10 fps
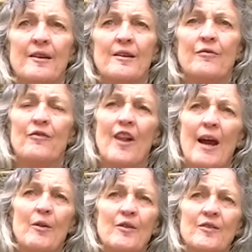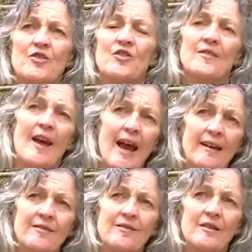and flowers such as
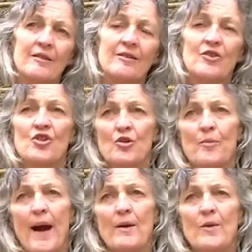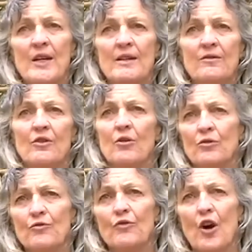aster, Joe Pye weed,
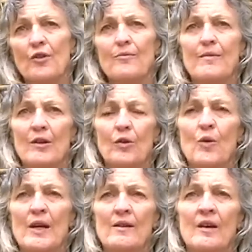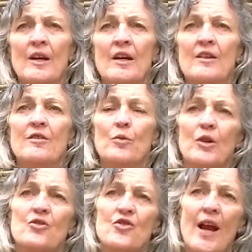goldenrod and milkweed that will
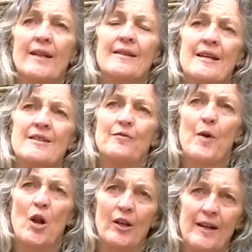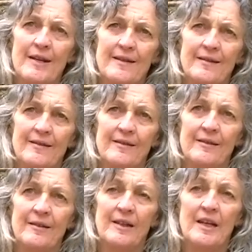attract native pollinators.
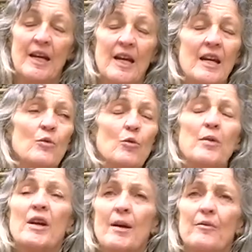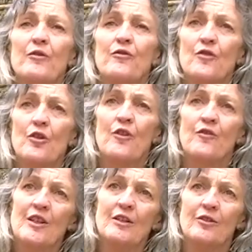It will become the fourth
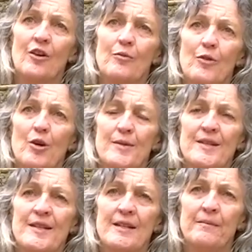field on the property.